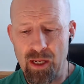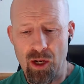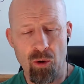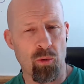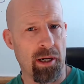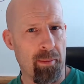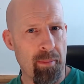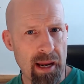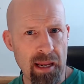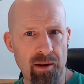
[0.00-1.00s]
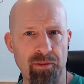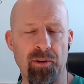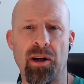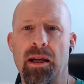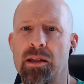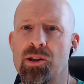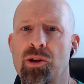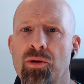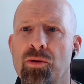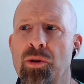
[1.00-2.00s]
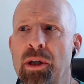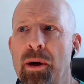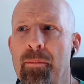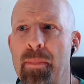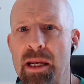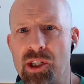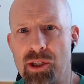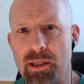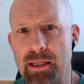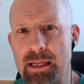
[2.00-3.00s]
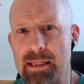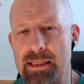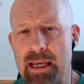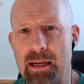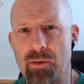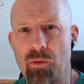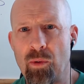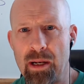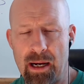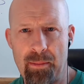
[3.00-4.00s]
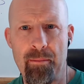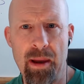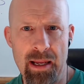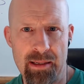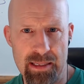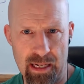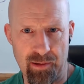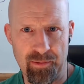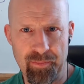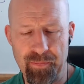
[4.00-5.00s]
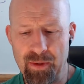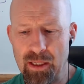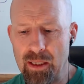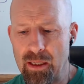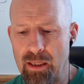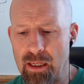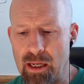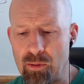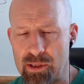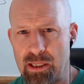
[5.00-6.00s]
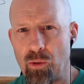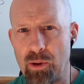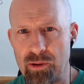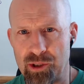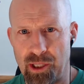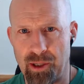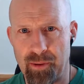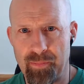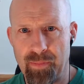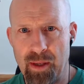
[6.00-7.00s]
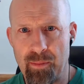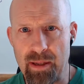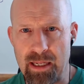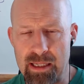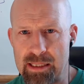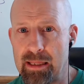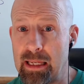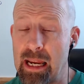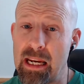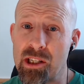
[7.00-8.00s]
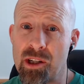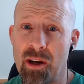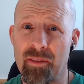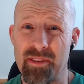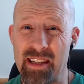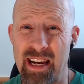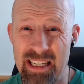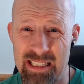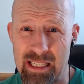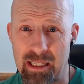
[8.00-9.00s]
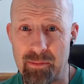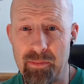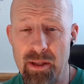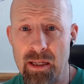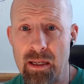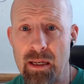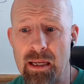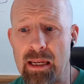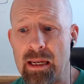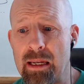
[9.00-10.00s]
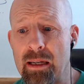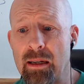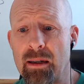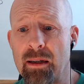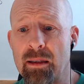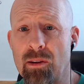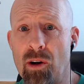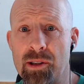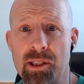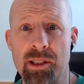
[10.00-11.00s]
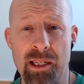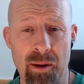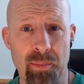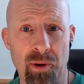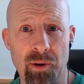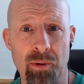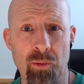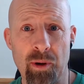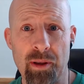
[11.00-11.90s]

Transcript: what I may have forgotten to mention is that when I met Dave, he was in a wheelchair because at the age of 19, he lost his temper with